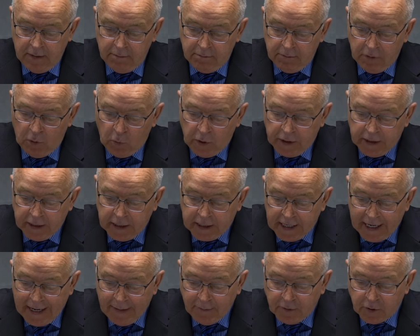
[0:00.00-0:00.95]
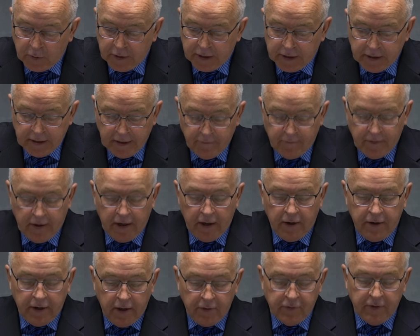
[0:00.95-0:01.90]
But when he came to it, he
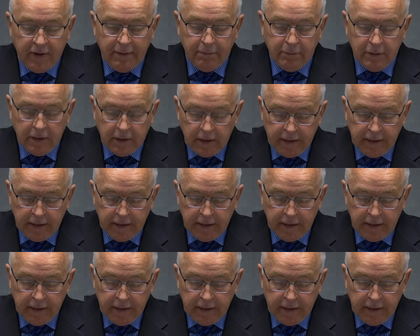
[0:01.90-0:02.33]
found nothing but